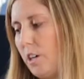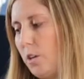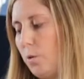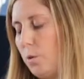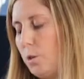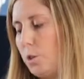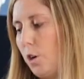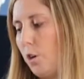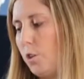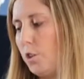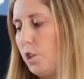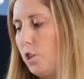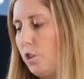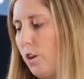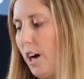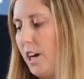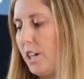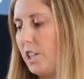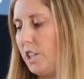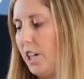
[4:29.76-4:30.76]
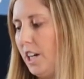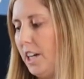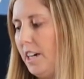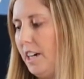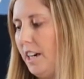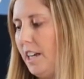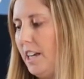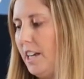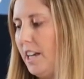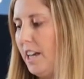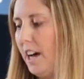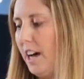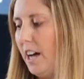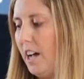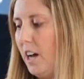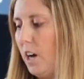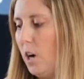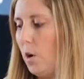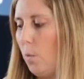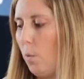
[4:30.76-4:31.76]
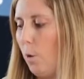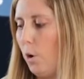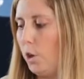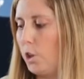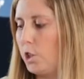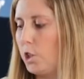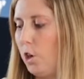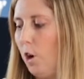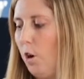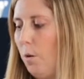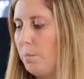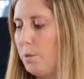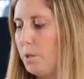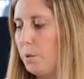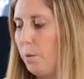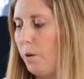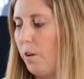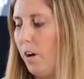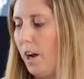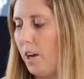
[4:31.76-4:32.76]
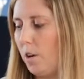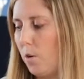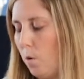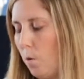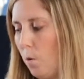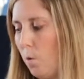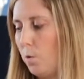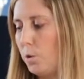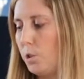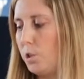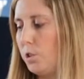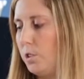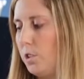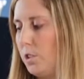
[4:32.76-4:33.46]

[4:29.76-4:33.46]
also structure in here workshops where I call